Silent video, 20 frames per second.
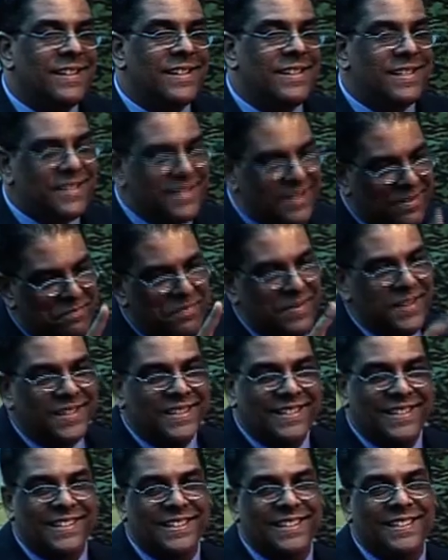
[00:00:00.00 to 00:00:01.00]

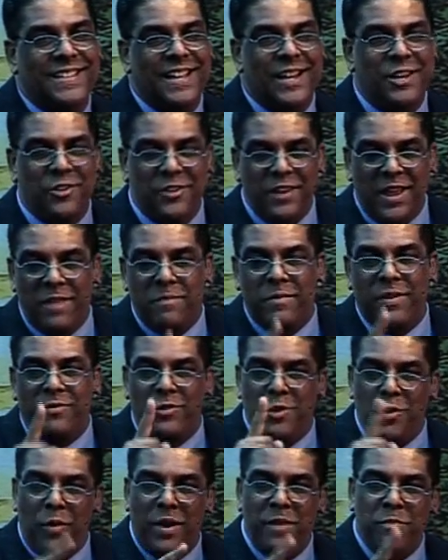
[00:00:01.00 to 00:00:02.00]
submit. Tell your neighbor, if
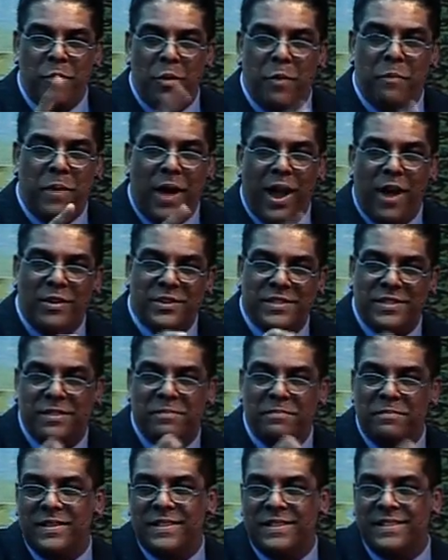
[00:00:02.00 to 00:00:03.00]
you want more power,
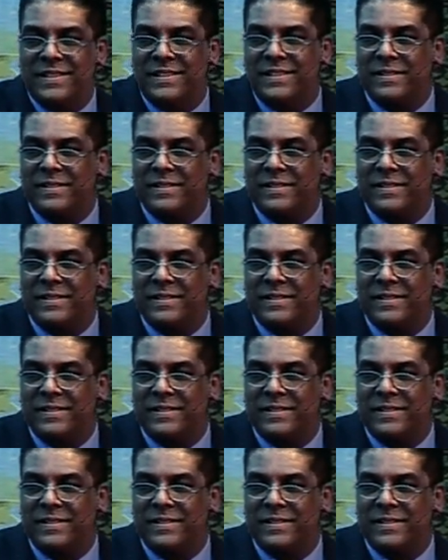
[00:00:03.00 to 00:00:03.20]
submit.